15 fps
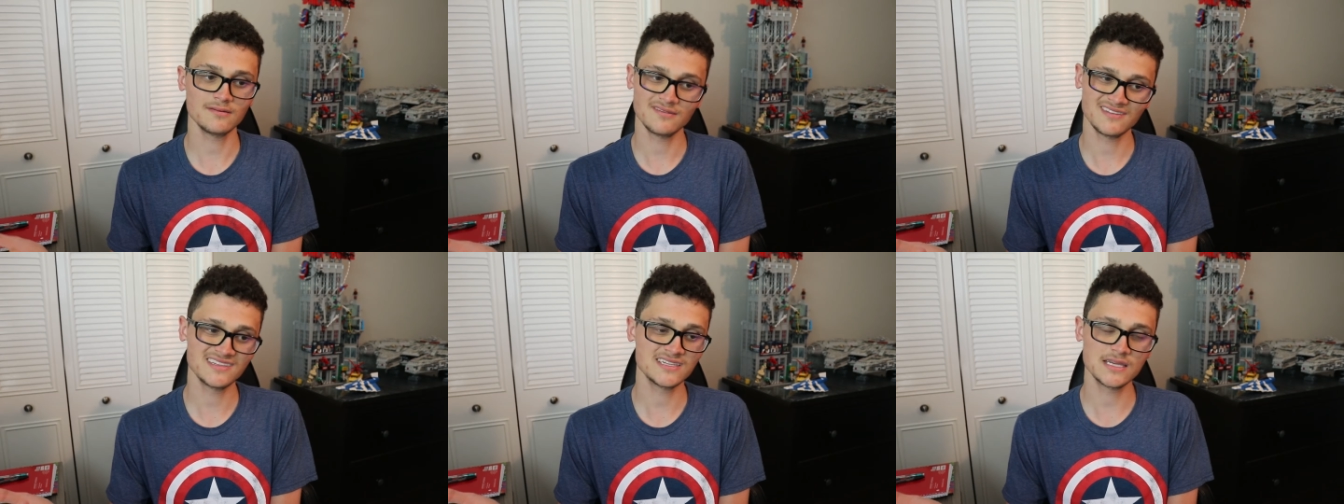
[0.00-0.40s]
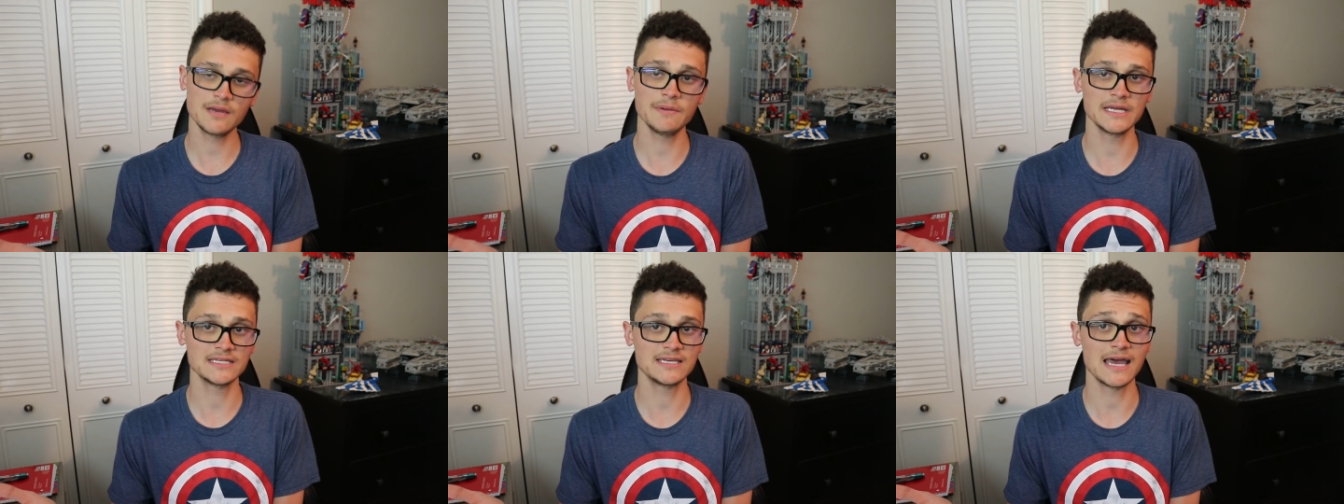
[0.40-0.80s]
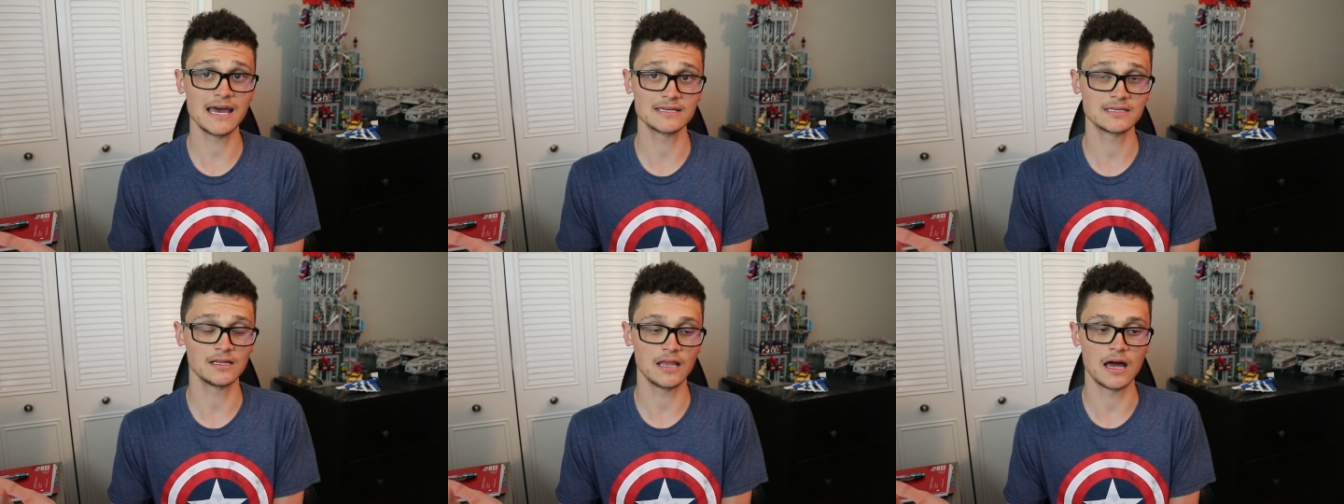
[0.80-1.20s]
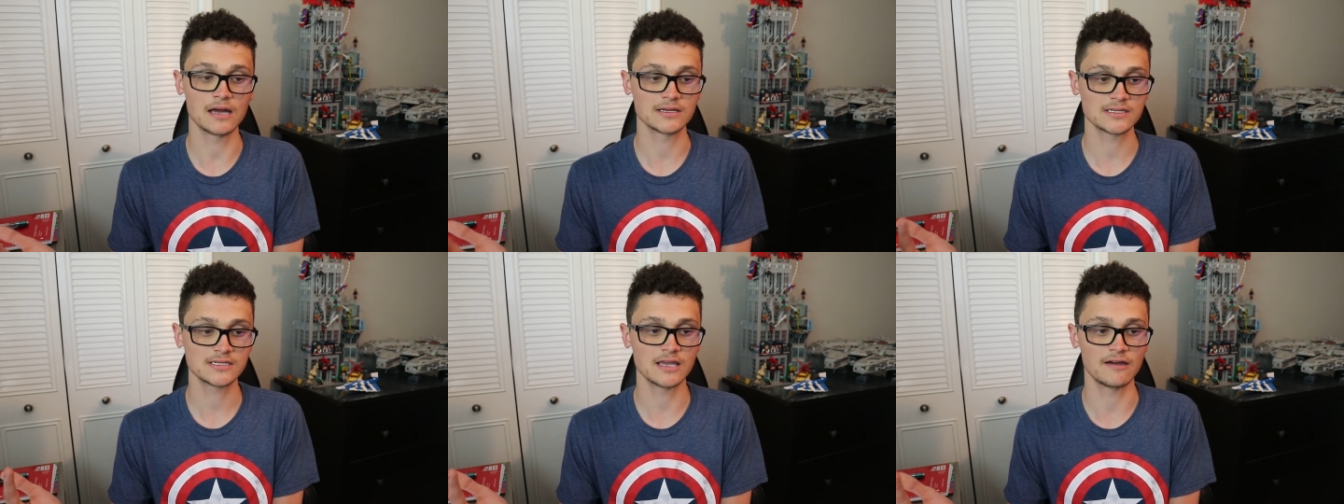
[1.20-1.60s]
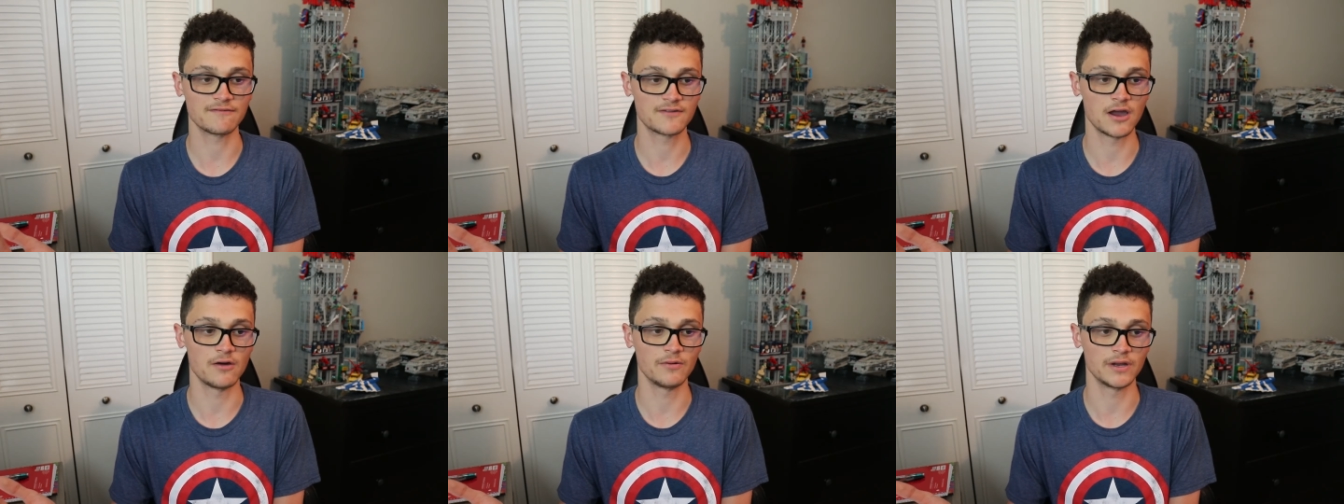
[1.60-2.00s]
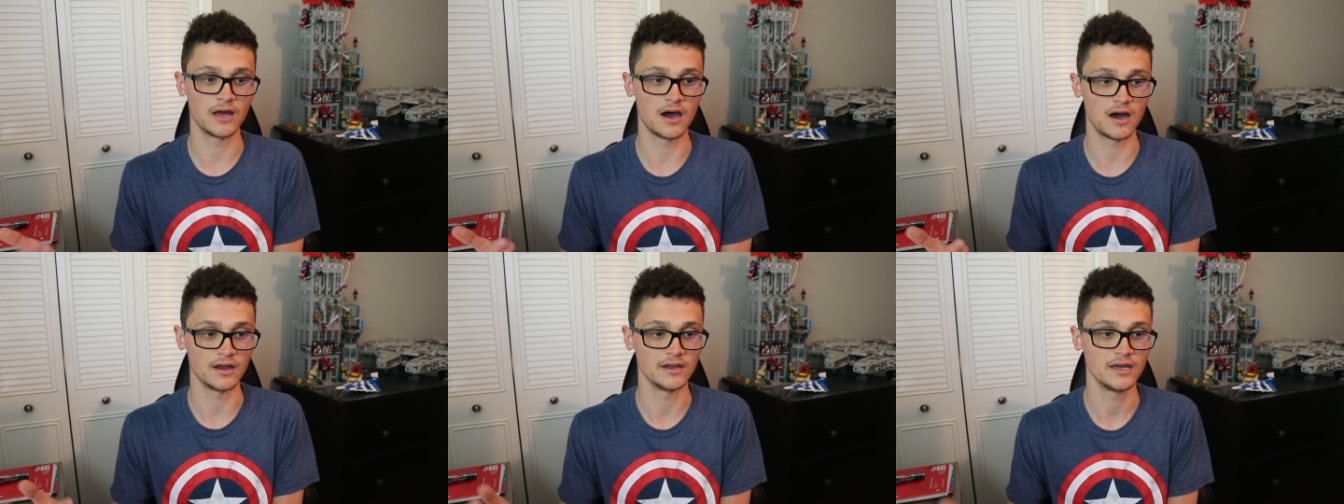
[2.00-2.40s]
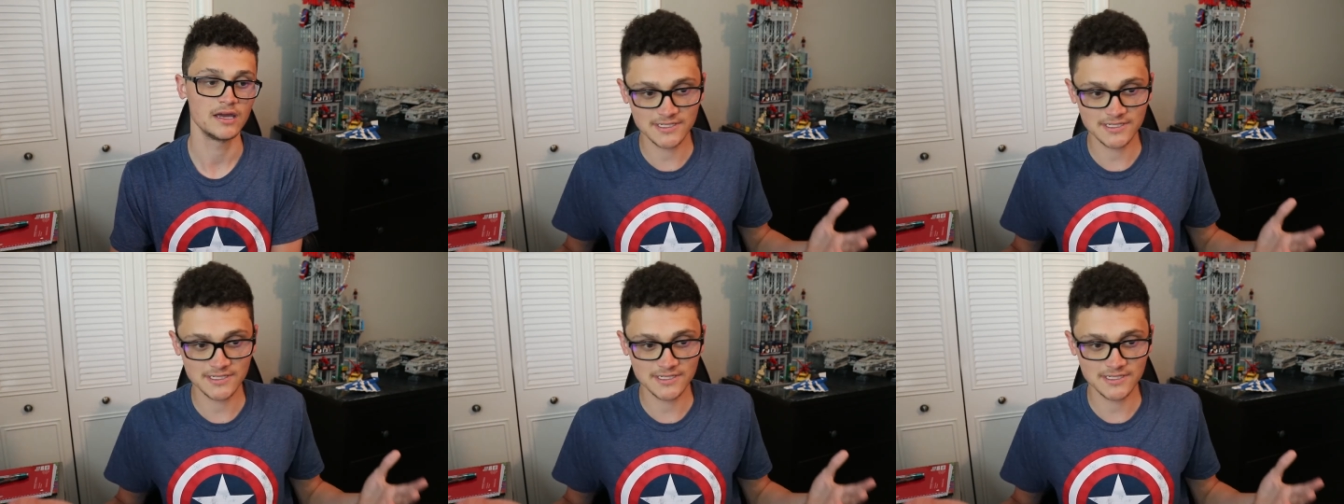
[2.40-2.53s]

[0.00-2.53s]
Simmons has a lot of stuff going on.